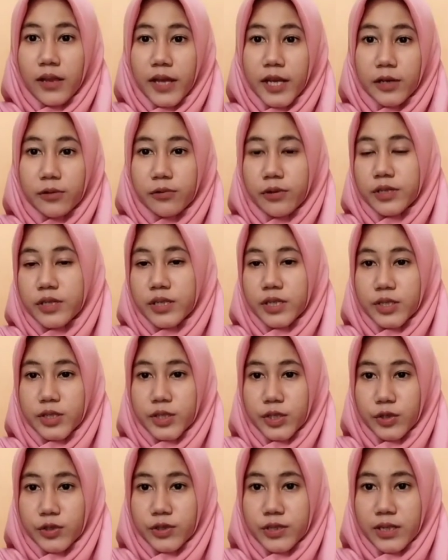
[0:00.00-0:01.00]
language
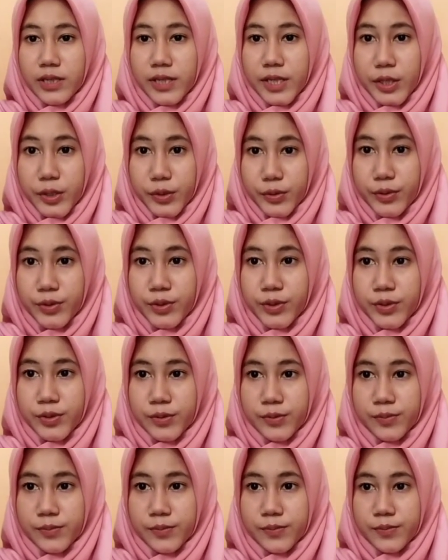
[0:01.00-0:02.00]
is usually
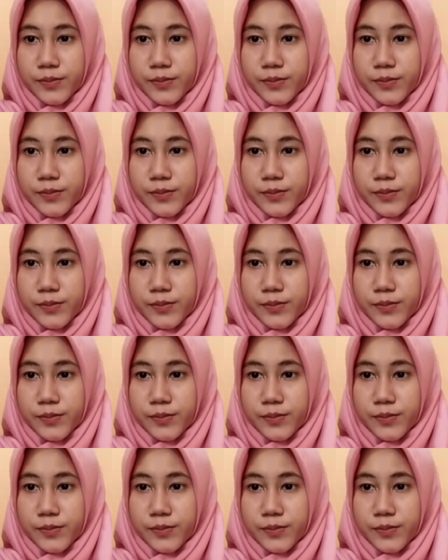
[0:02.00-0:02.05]
used